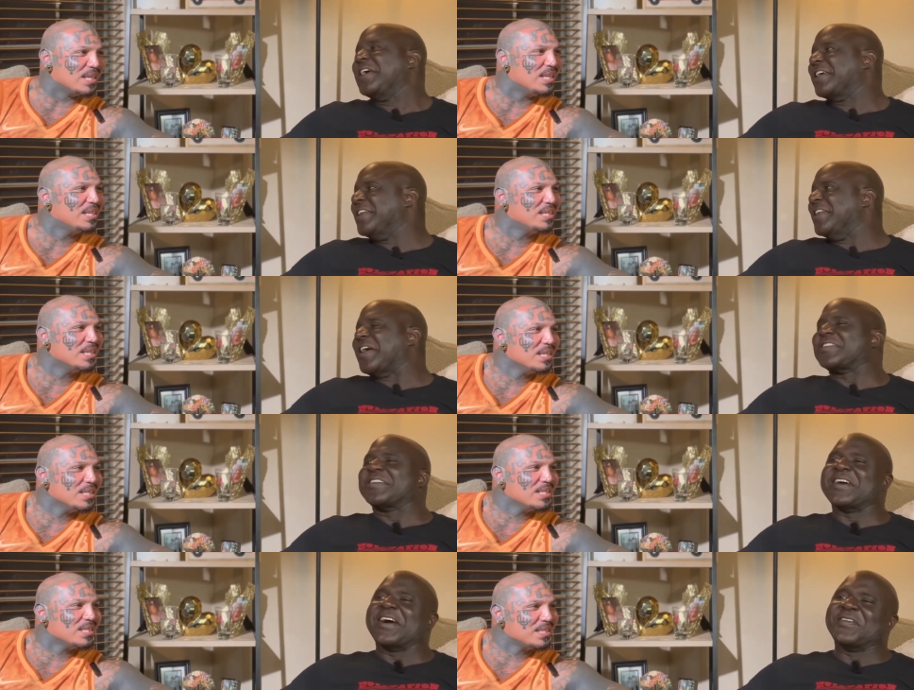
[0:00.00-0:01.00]
Speaker 1: Get the
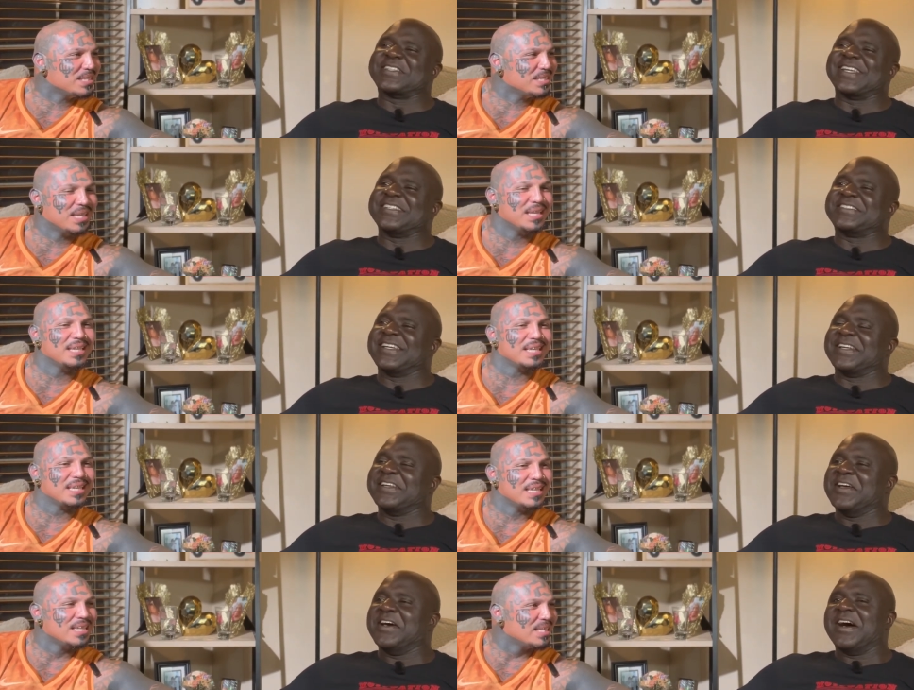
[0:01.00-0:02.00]
octagon with that shit.
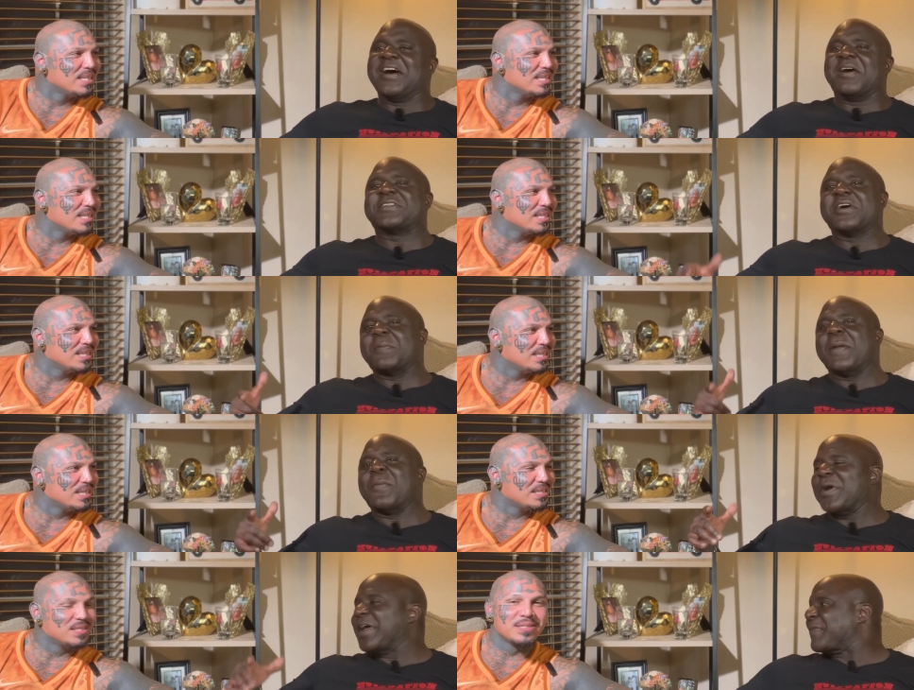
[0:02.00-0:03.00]
Uh, tell the people
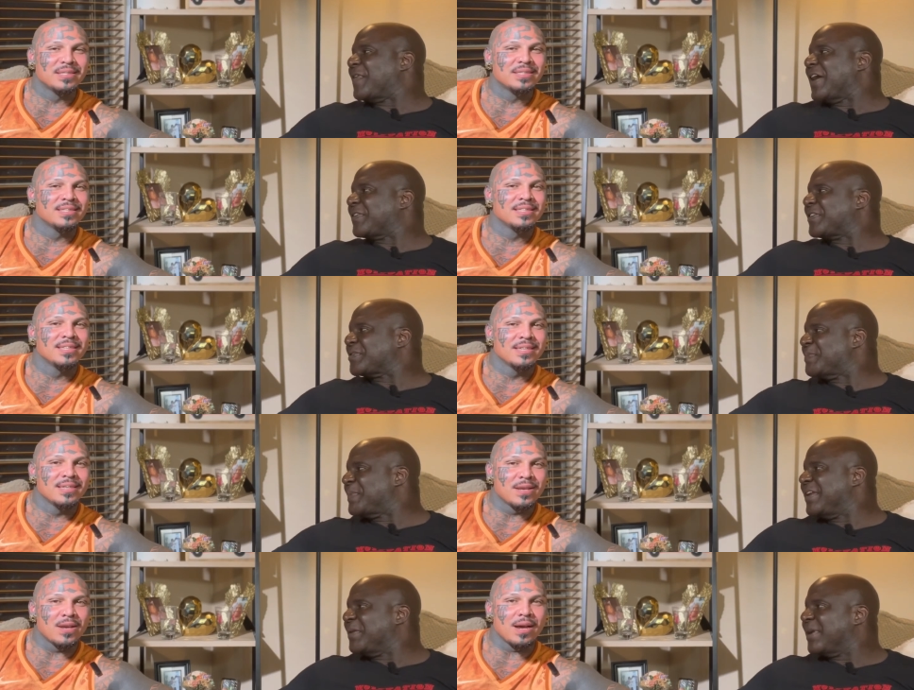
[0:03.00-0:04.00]
where they can find your social
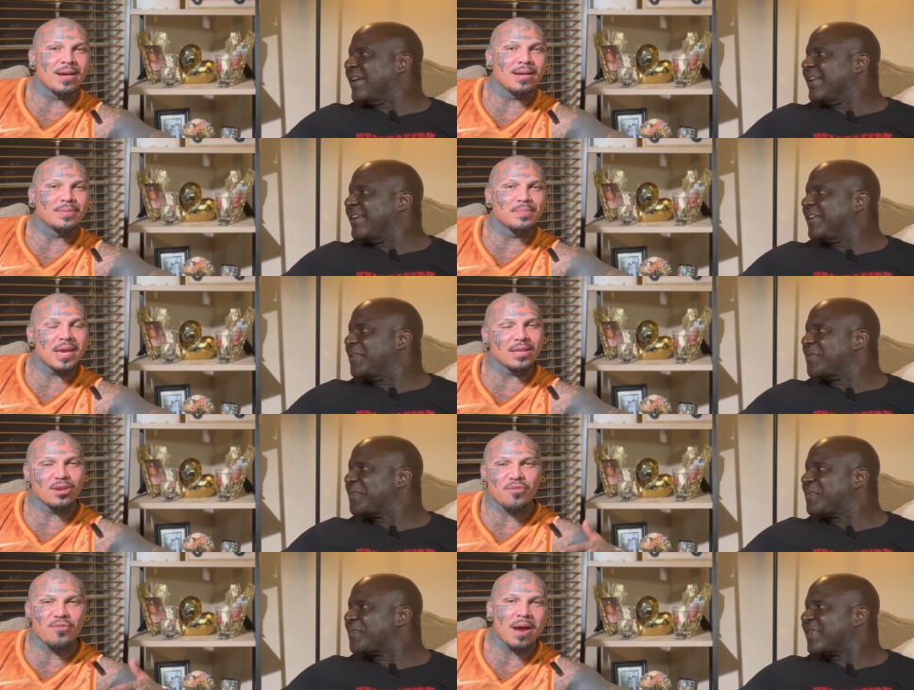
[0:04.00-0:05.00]
media, man. Uh,
Speaker 2: man, you
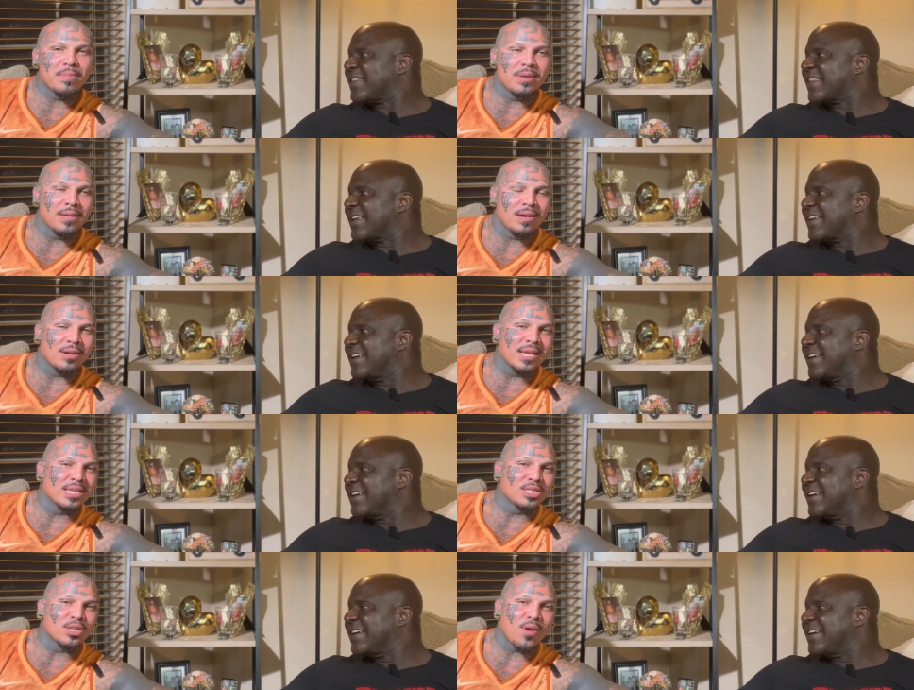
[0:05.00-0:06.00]
can find me on
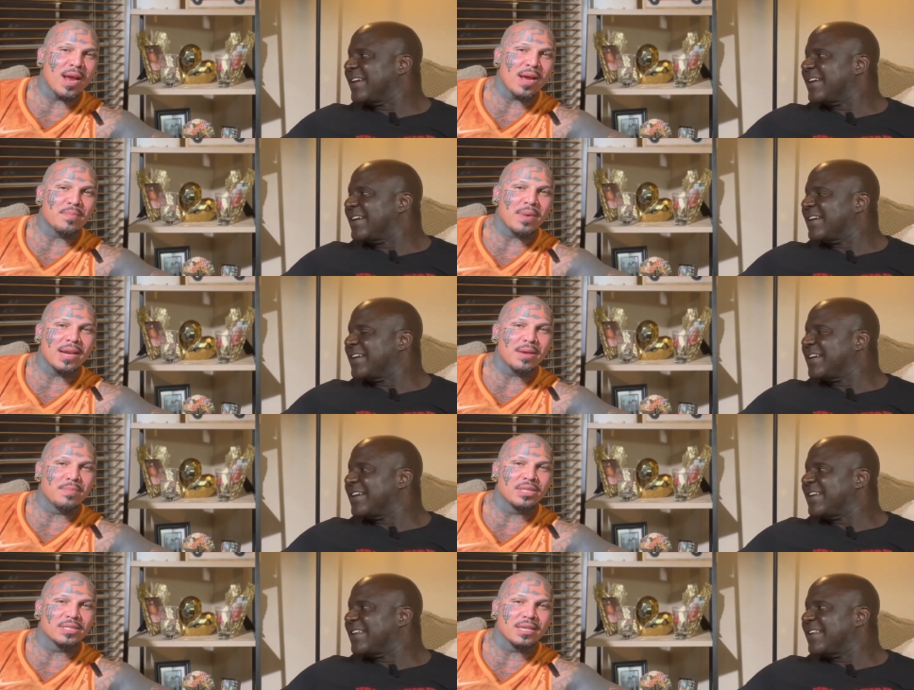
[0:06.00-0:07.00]
Instagram. My name
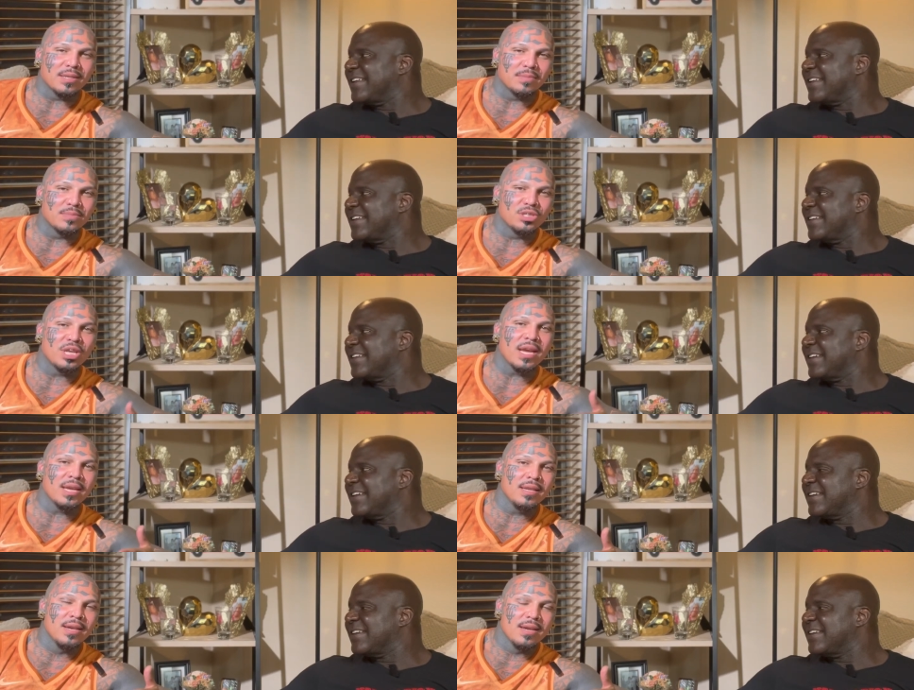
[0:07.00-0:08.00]
is um,
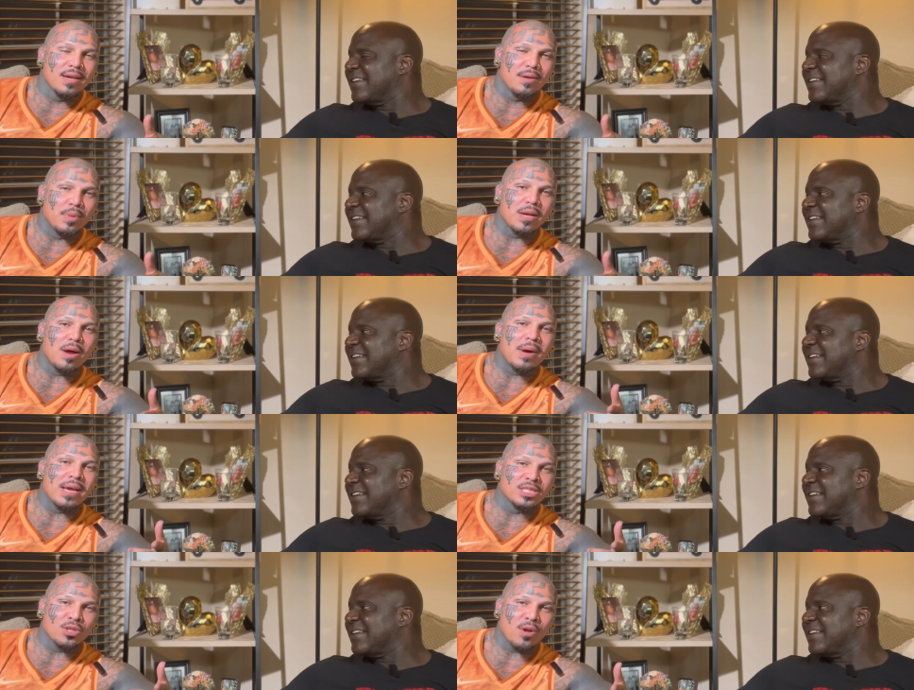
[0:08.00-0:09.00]
Shane, but on my
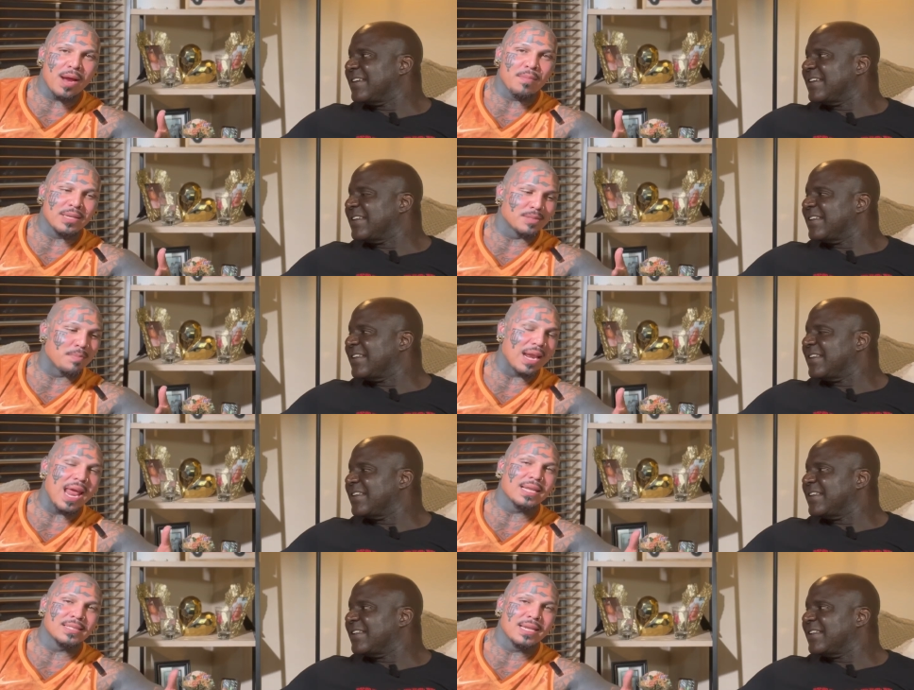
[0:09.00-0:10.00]
Instagram, it's my
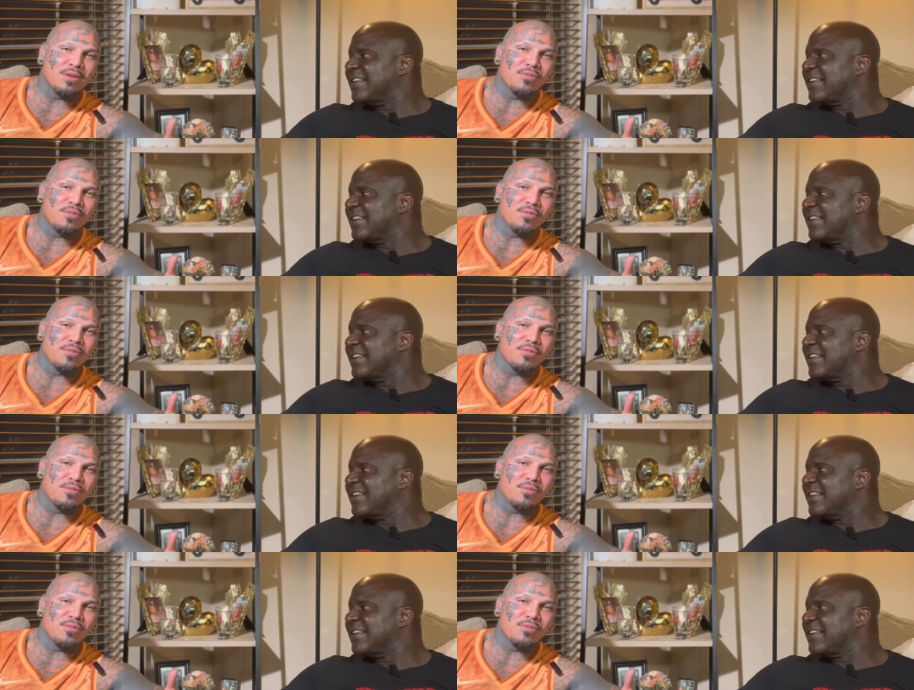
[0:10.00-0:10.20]
last name